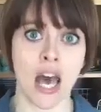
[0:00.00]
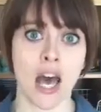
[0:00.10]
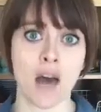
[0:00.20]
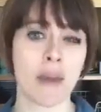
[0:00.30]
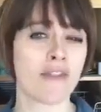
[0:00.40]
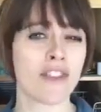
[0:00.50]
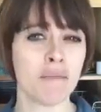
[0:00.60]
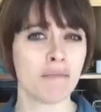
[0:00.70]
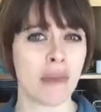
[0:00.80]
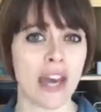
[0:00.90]
My
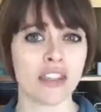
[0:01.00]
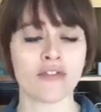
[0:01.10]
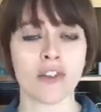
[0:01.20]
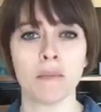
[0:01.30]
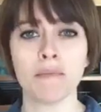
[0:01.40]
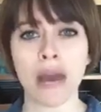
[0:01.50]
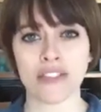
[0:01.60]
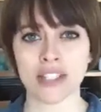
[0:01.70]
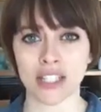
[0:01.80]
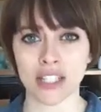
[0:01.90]
friend Beth from Beth
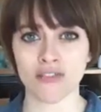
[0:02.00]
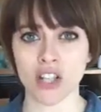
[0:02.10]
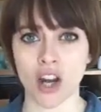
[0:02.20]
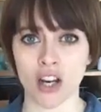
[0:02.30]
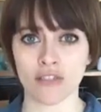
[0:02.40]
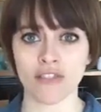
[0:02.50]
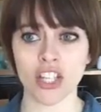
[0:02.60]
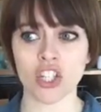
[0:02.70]
Adilly Photography,